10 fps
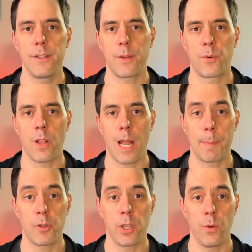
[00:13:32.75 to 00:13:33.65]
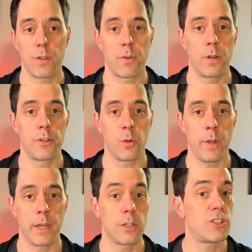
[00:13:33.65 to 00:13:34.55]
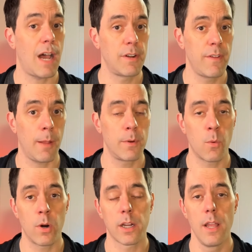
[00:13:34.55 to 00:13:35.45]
which a lot of people use if you're doing Java development work.